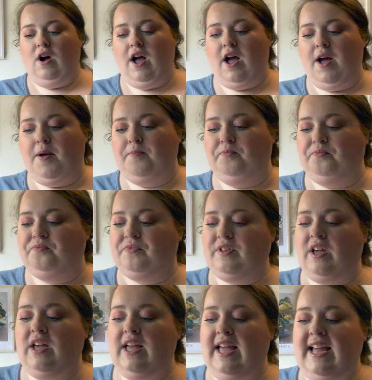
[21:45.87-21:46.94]
um,
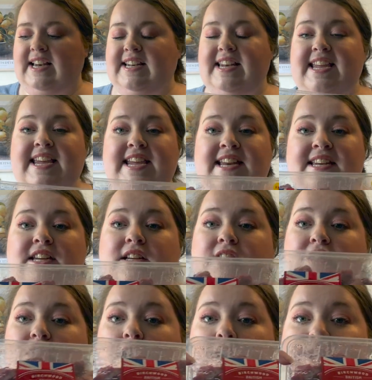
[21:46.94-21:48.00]
lean
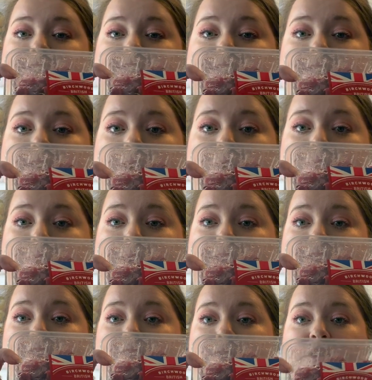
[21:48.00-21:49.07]
diced
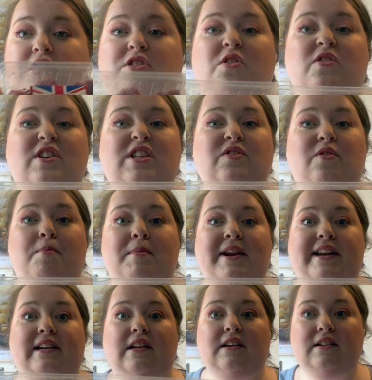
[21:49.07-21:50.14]
beef. I just got this from
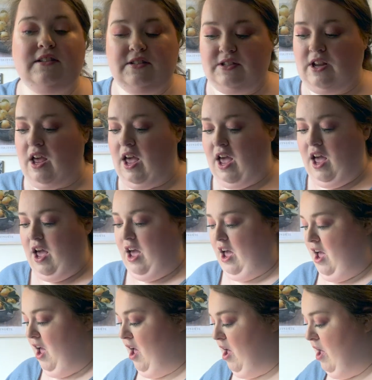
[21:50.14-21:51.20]
Lidl's
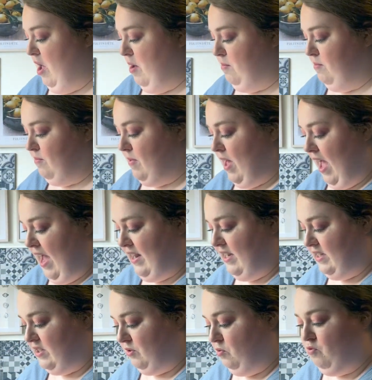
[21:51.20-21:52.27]
um, and
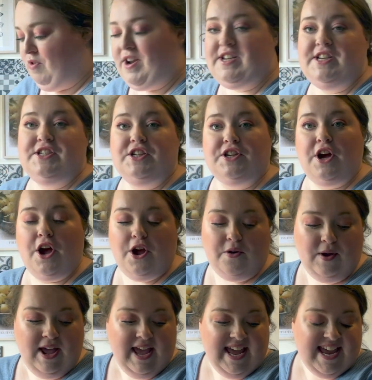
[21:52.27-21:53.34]
it's all ready to go.
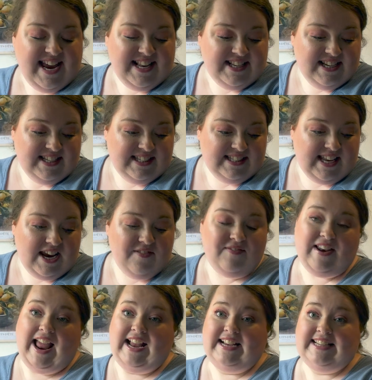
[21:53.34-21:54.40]
It does say
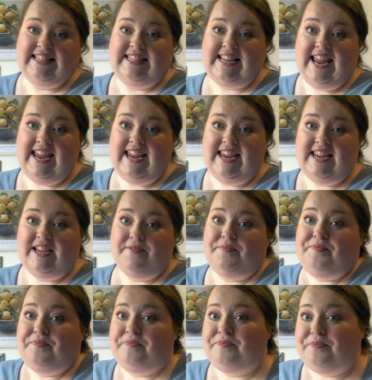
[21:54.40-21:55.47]
flank steak.
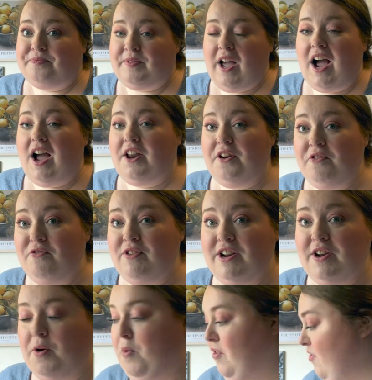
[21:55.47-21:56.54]
I don't really
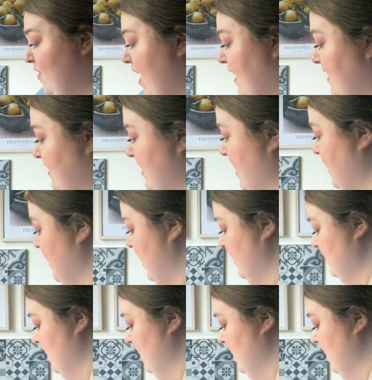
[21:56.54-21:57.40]
know what flank steak is,